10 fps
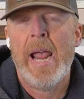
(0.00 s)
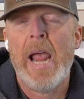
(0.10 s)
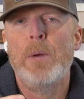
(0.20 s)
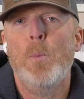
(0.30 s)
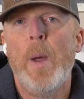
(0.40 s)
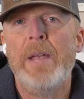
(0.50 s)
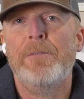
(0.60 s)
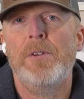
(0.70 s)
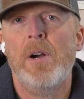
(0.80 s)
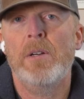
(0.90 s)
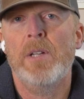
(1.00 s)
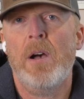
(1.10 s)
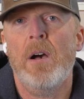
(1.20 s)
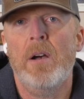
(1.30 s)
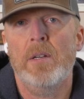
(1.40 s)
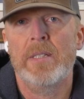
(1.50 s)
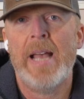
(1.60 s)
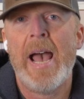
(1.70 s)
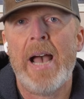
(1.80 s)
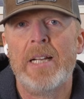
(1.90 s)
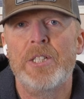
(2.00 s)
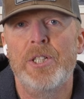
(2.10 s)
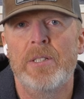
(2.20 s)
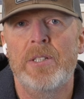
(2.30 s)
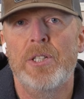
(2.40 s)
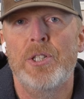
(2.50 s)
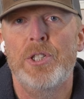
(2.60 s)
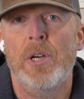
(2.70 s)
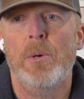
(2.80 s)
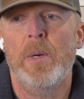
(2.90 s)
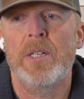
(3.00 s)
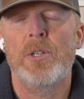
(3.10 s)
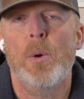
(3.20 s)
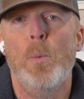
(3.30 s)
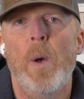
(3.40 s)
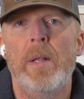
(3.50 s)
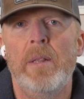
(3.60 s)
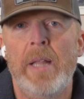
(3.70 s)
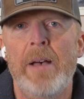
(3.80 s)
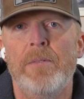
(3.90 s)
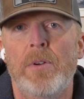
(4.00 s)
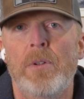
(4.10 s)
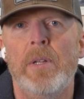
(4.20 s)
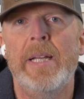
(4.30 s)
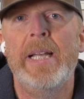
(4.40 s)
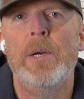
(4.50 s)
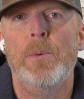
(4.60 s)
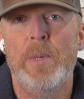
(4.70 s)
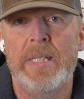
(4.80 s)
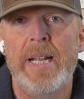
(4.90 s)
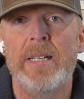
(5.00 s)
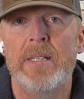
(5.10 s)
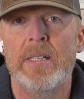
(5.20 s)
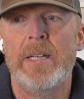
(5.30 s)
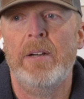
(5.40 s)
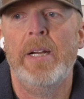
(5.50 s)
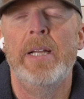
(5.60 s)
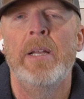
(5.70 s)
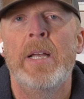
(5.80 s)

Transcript: and wait for our dog's actions to show us what level it was necessary